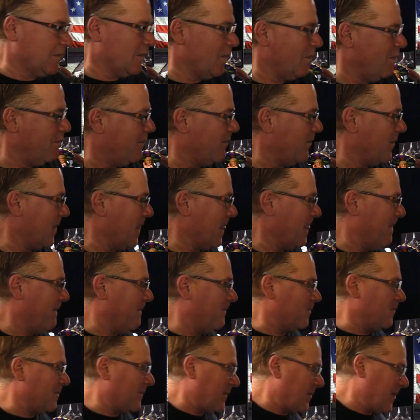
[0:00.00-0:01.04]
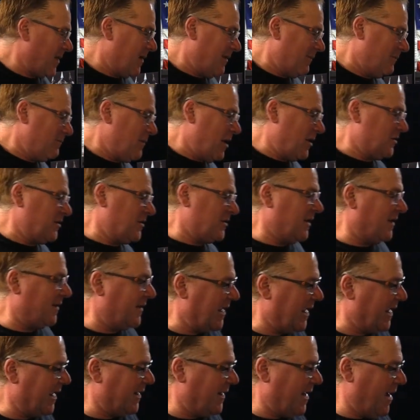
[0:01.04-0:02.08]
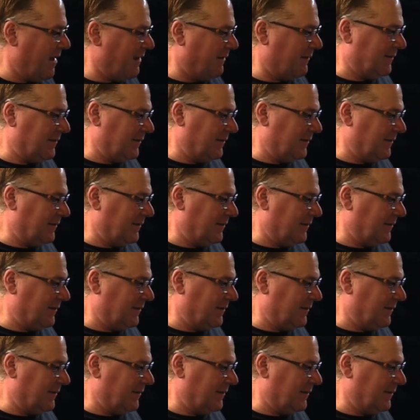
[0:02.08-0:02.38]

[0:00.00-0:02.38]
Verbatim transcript: What's up, Marshall? Marshallian.